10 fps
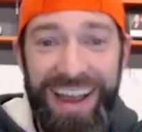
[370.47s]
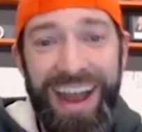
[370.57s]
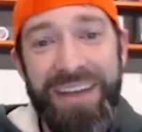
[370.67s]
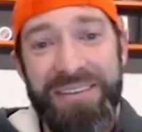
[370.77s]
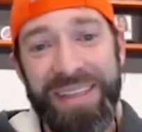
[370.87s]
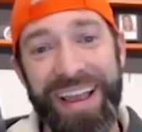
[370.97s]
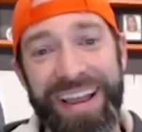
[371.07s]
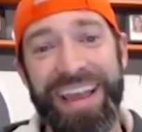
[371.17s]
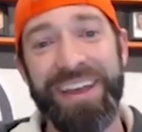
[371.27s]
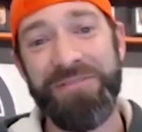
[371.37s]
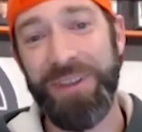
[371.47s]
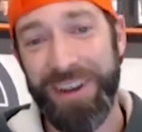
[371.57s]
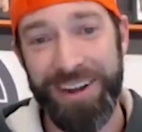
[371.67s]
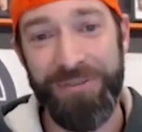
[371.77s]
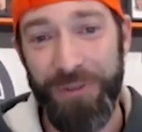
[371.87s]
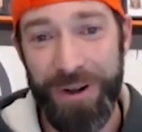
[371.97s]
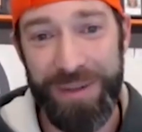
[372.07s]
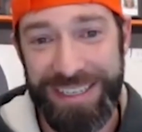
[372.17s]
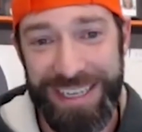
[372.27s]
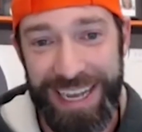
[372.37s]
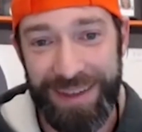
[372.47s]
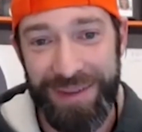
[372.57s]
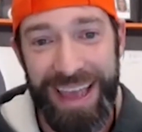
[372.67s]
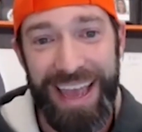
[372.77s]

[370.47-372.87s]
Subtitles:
I mean, like, if you're going to form a team